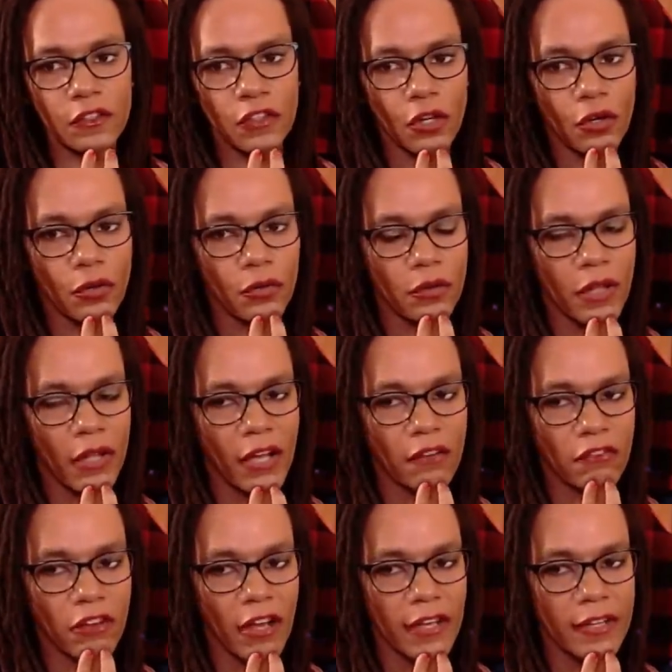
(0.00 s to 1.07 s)
So like
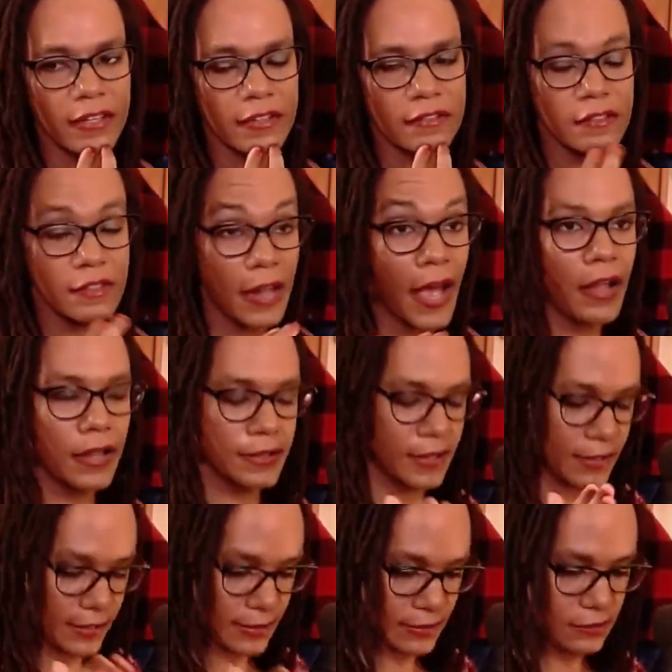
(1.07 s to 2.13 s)
right now,
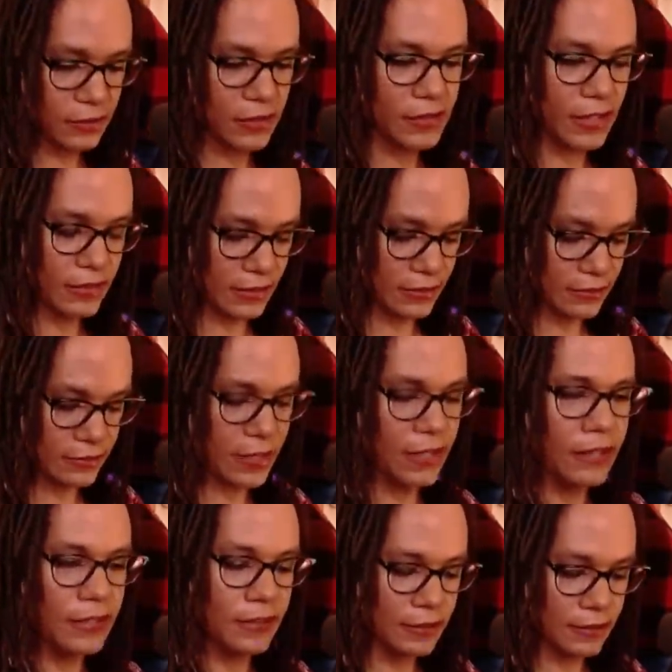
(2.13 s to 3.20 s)
like this
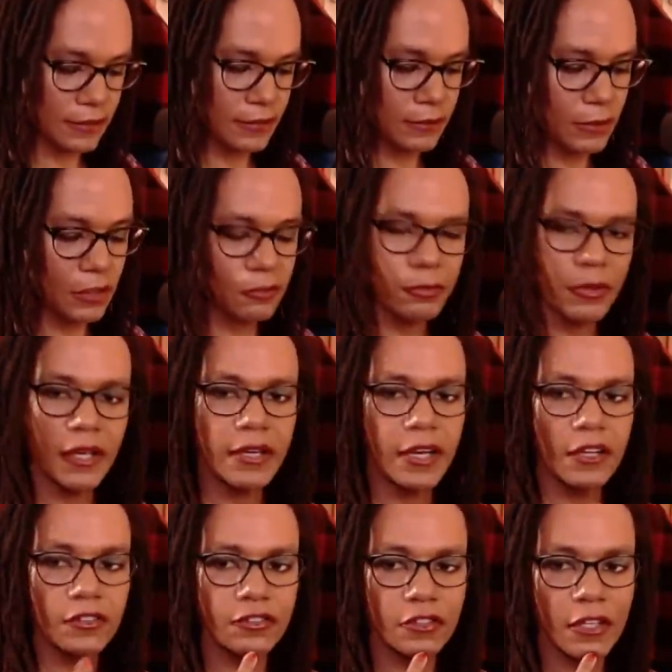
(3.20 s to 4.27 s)
set and when I was playing
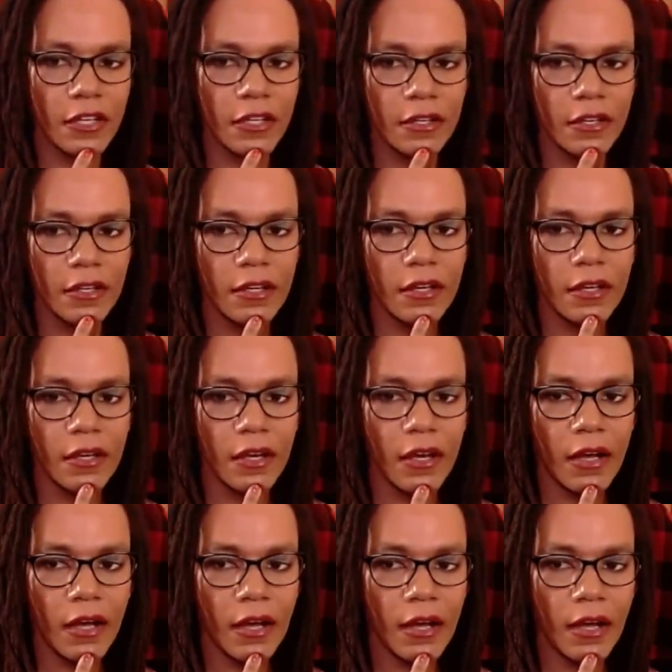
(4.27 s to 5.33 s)
yesterday,
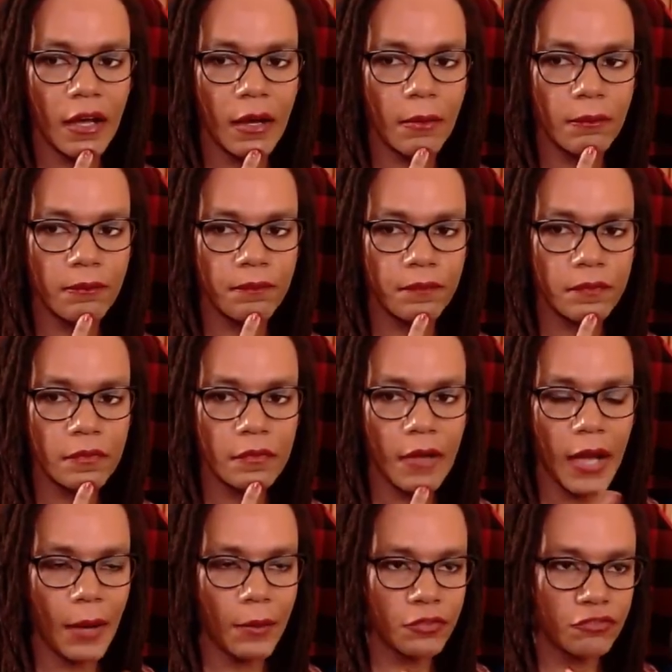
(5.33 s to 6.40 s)
I
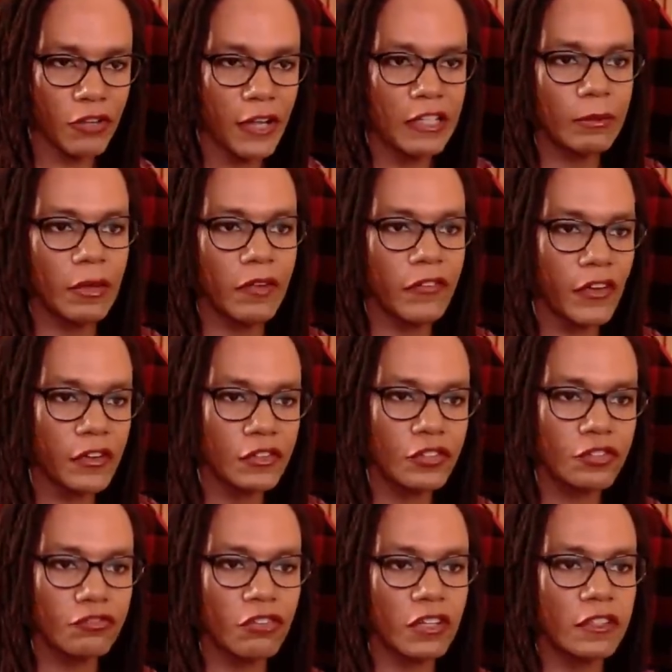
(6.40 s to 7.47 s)
was trying to be very
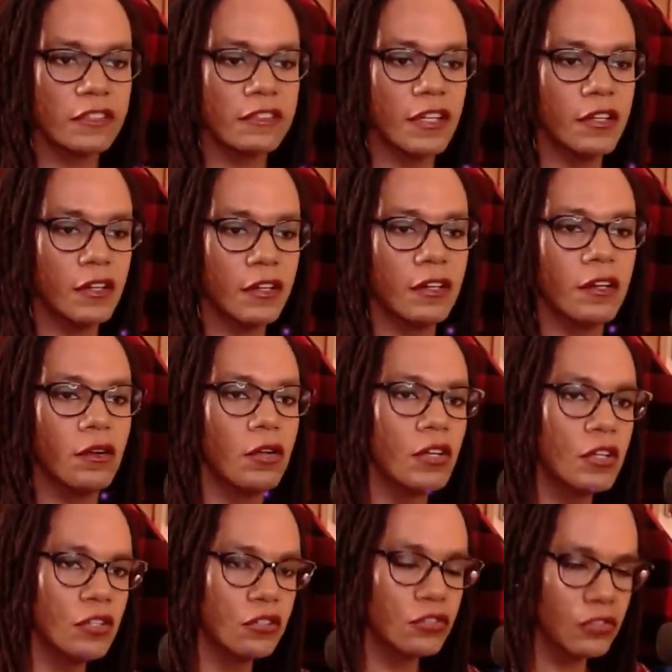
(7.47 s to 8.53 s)
strict and say, no,
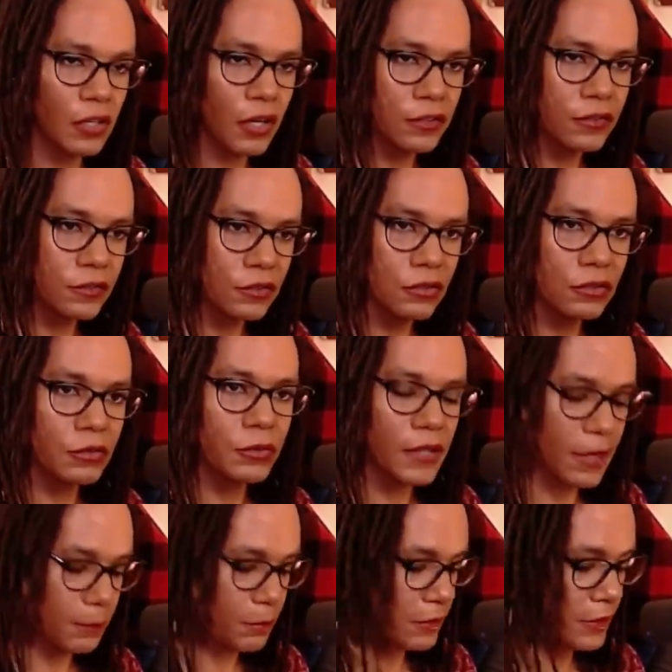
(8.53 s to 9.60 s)
just do
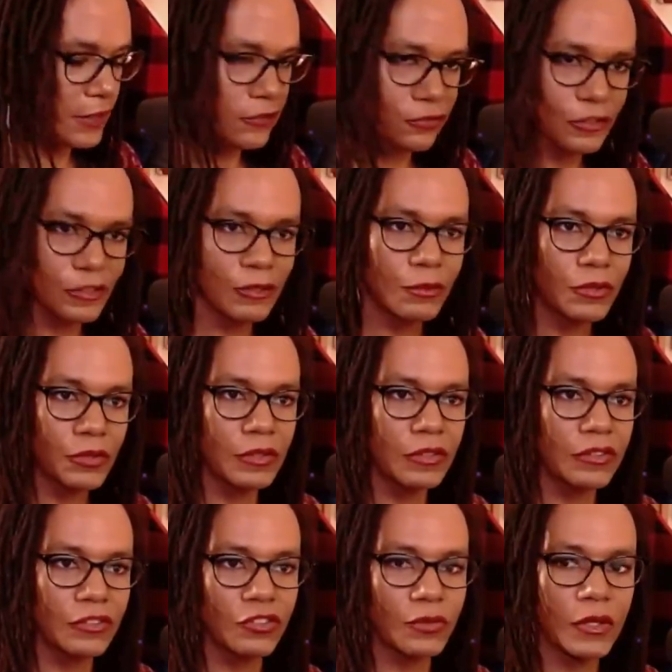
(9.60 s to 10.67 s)
what I believe Shiwa would do in
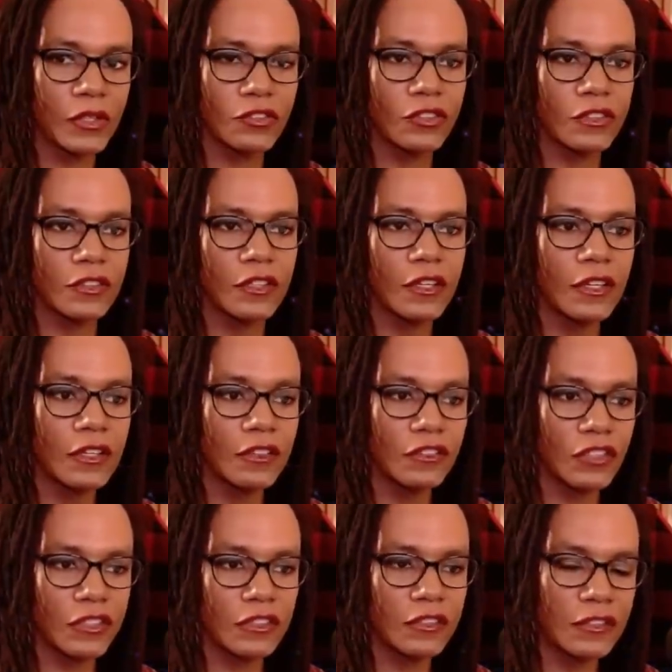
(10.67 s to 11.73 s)
the situation.
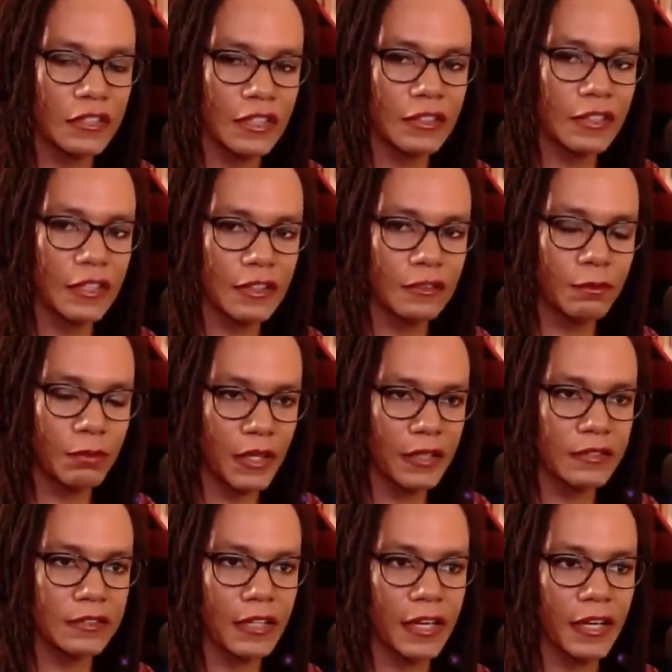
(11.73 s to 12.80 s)
Just stick to his
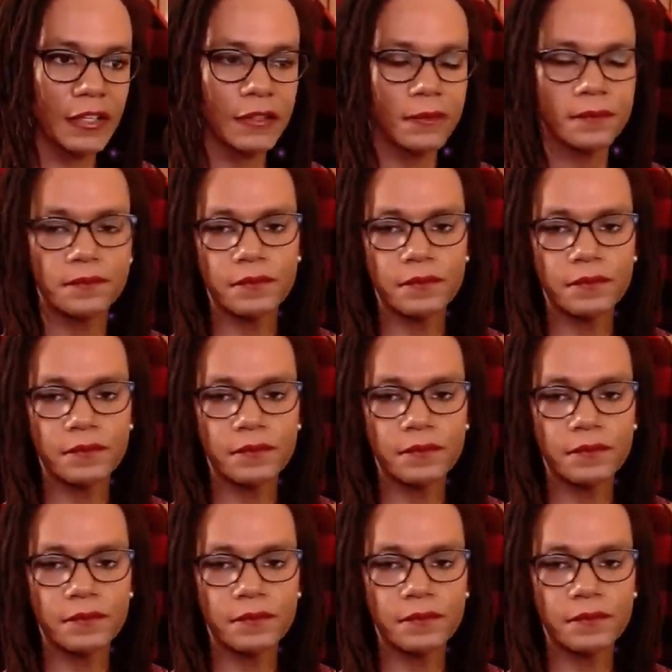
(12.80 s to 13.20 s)
play style.